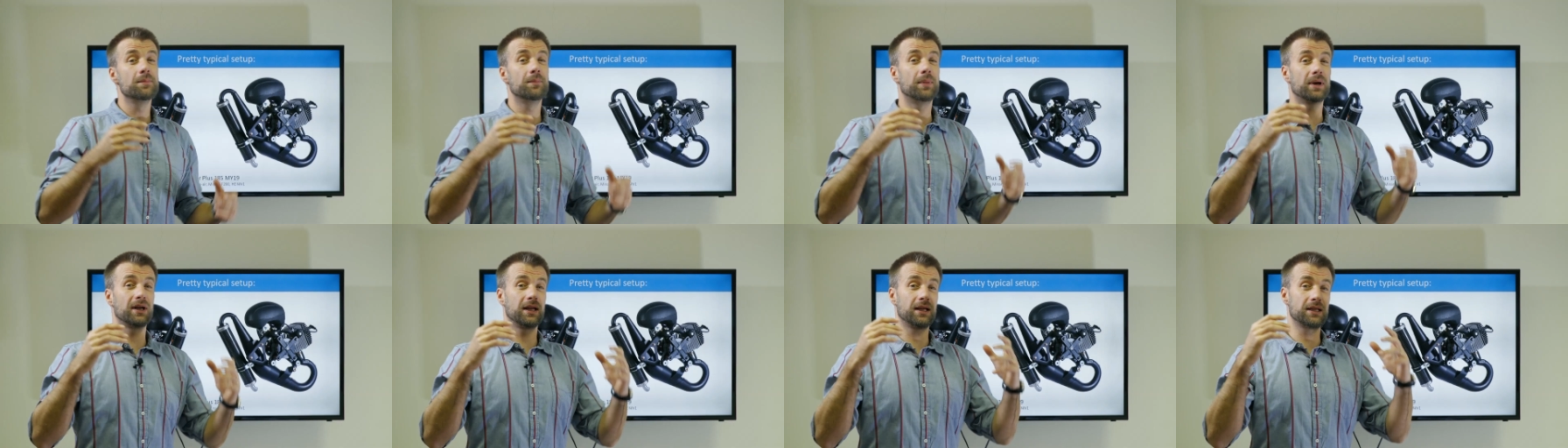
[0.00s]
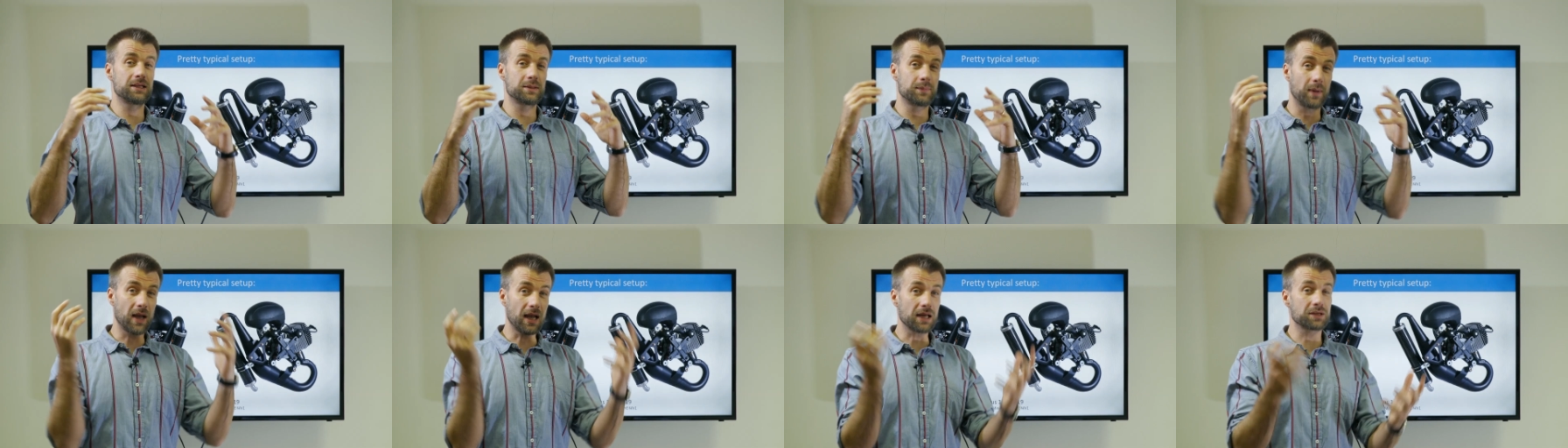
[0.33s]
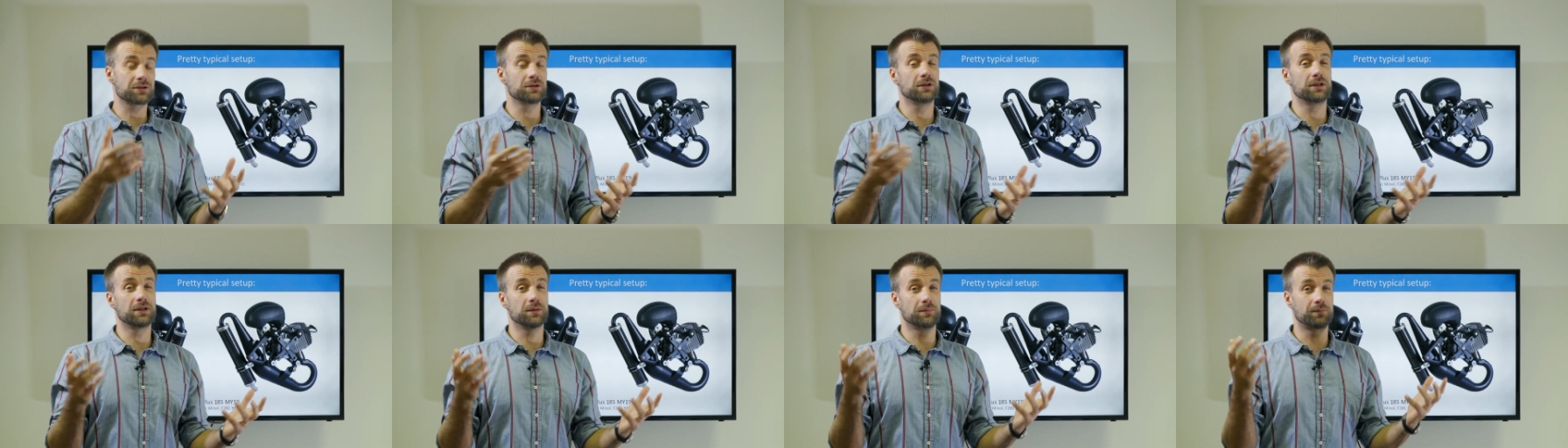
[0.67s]
but it's
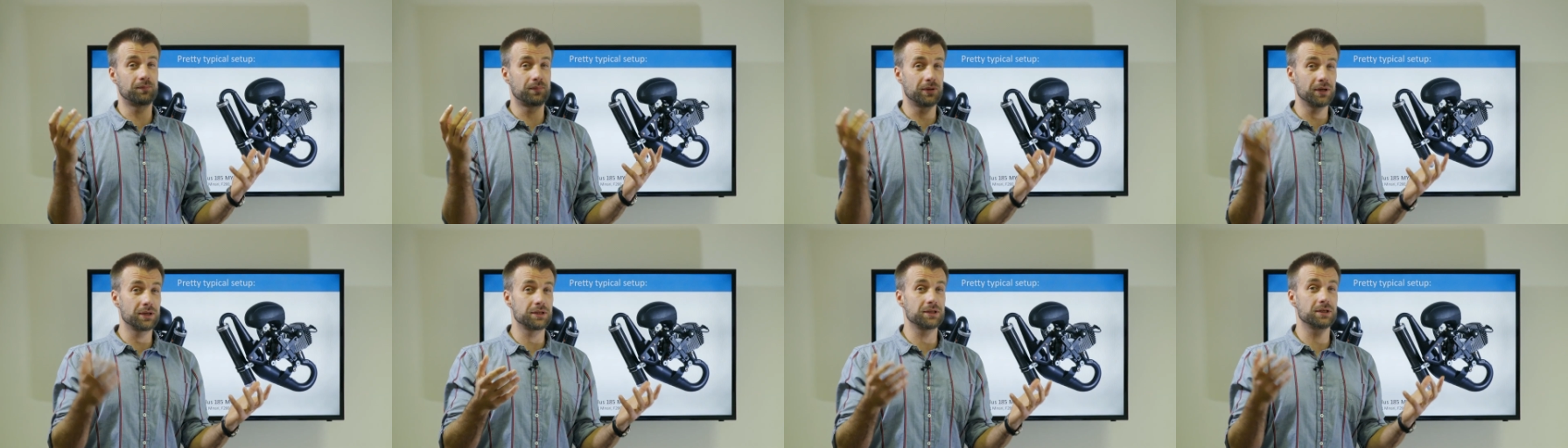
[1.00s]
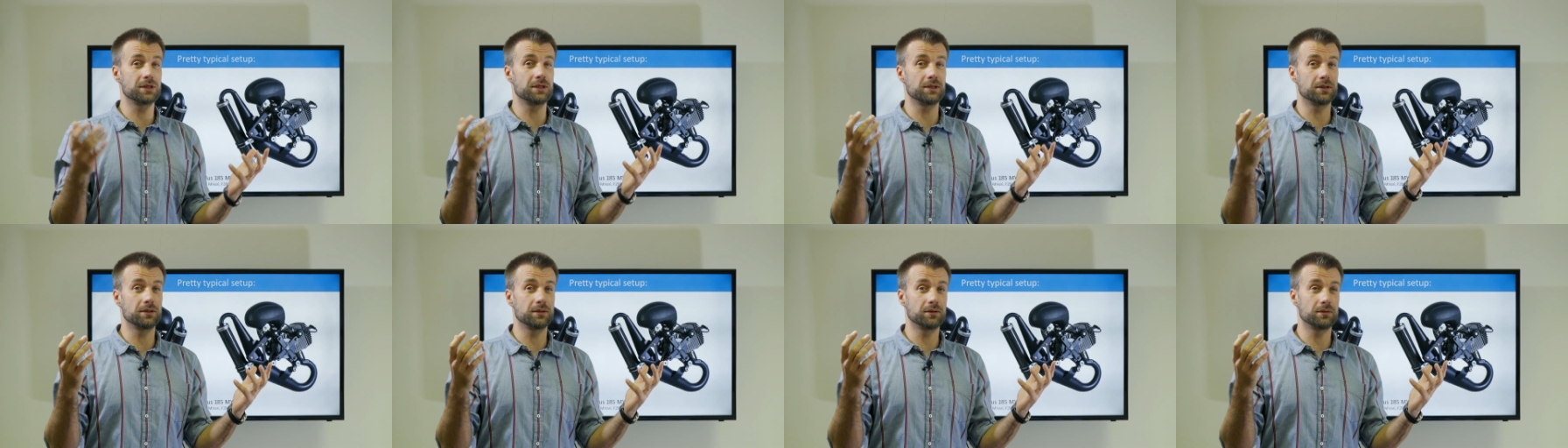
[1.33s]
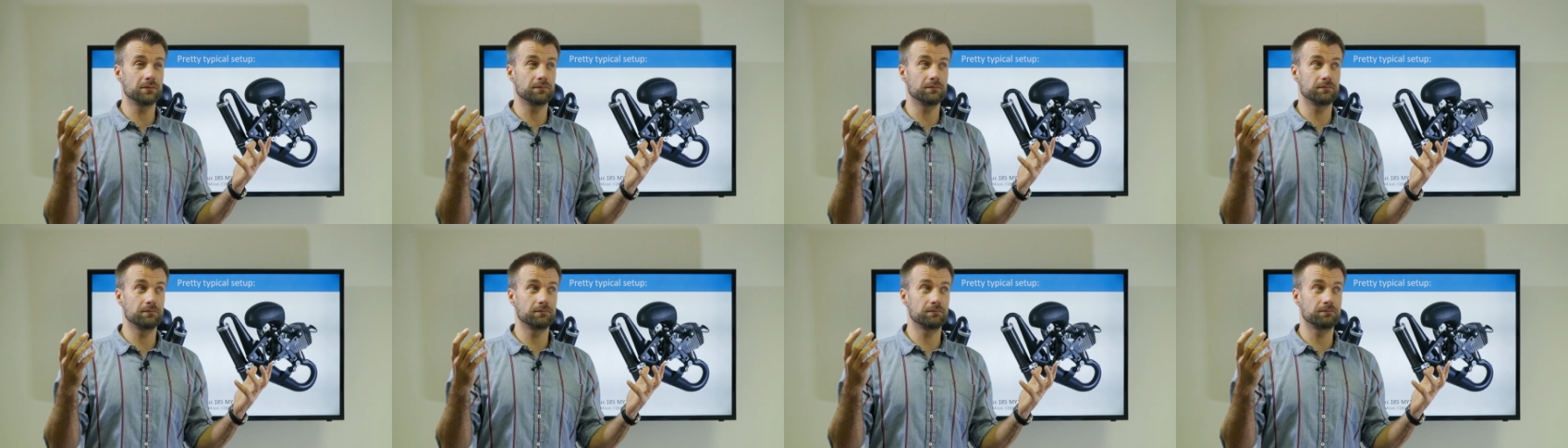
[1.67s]
actually a pretty
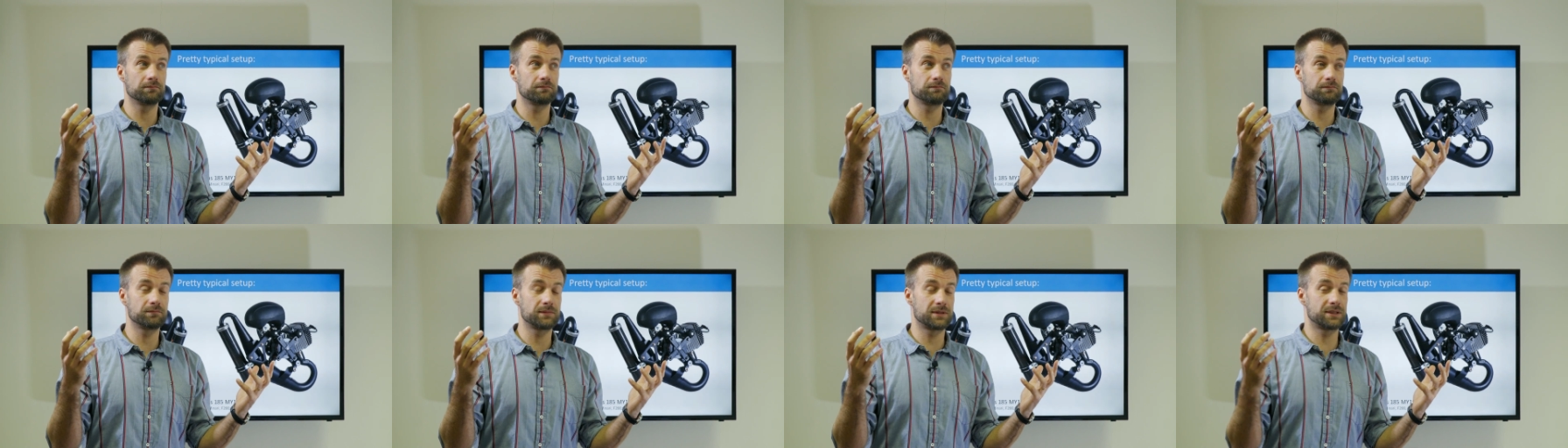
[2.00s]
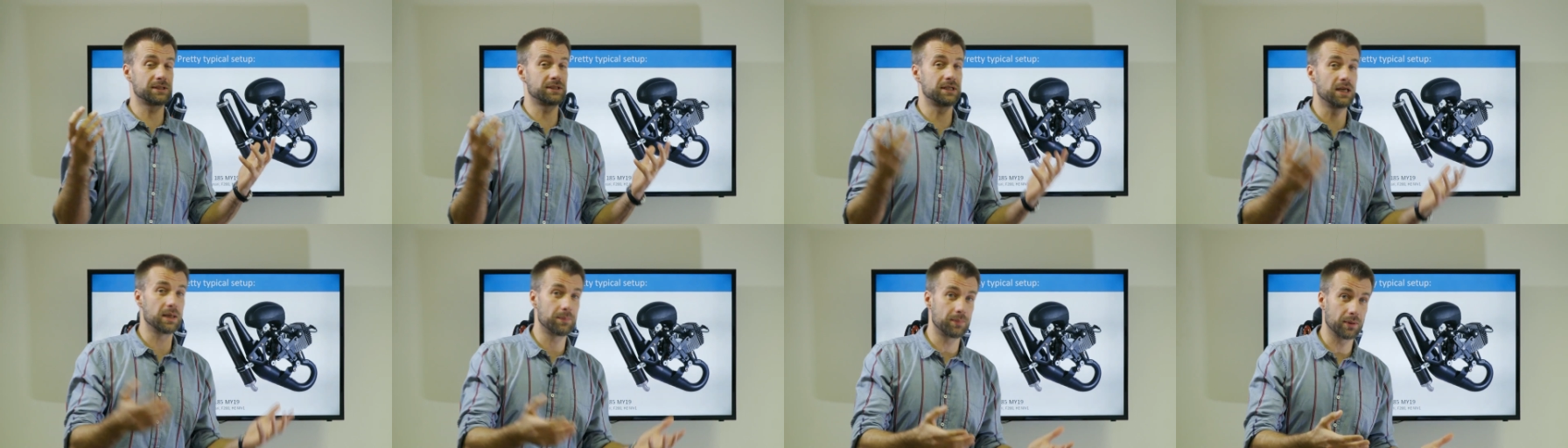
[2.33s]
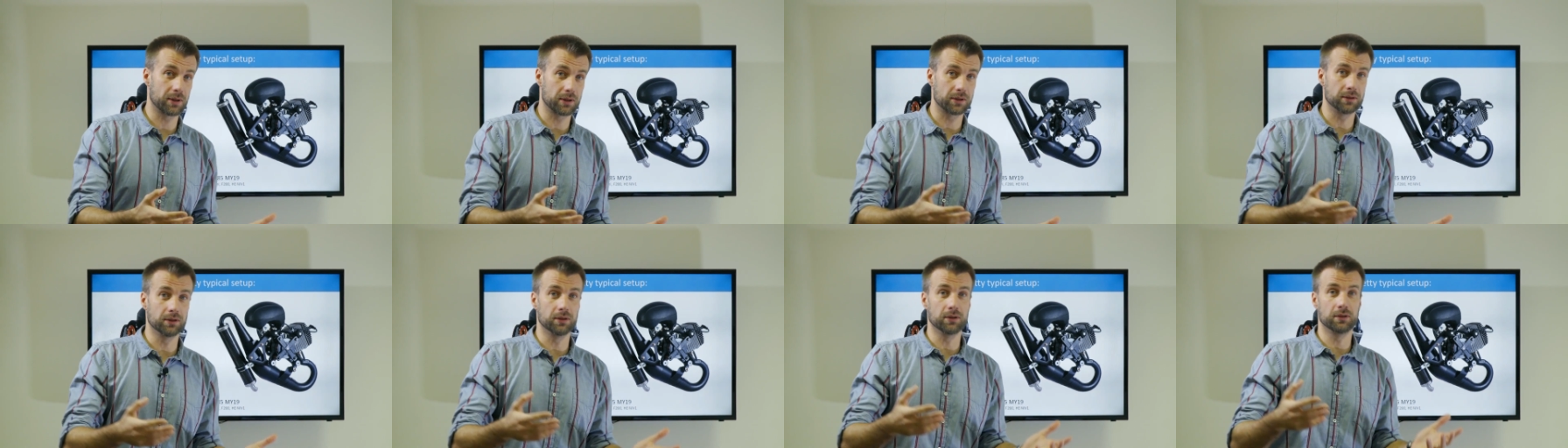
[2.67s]

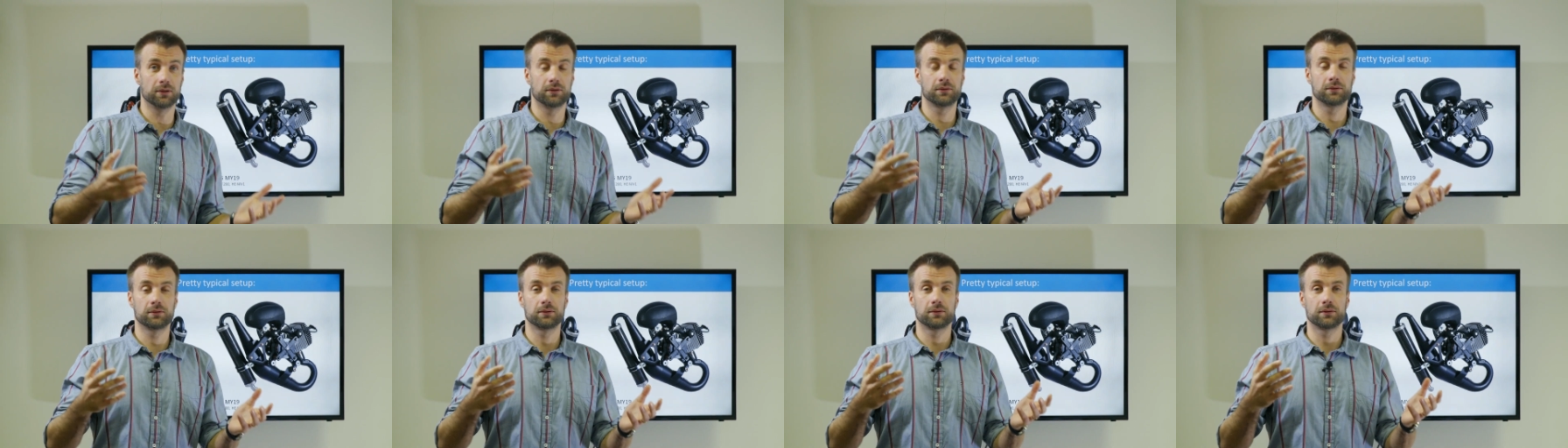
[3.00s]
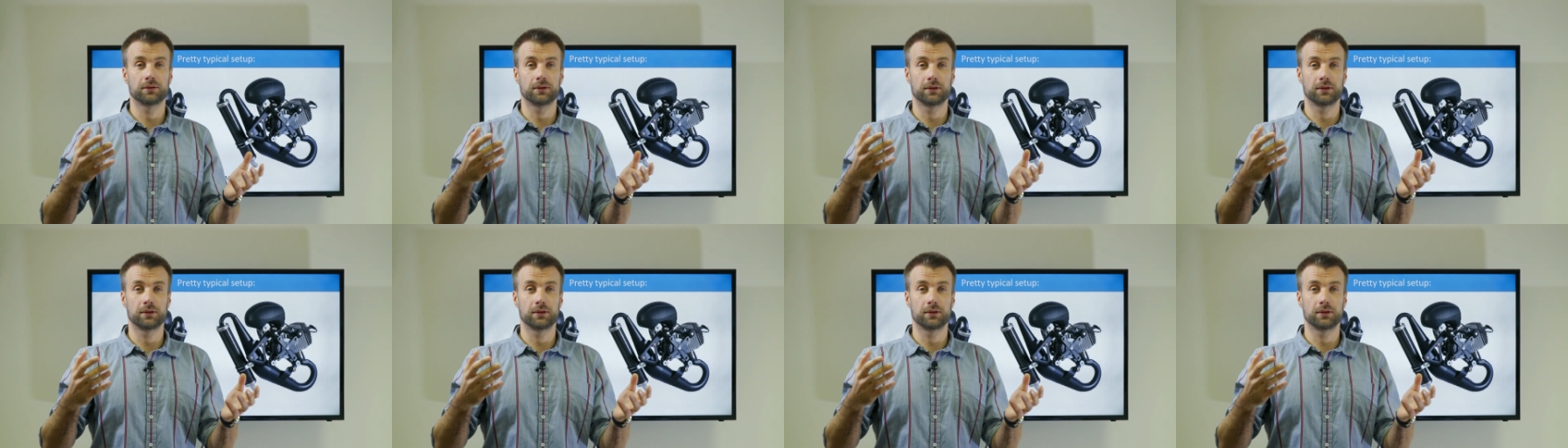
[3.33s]
typical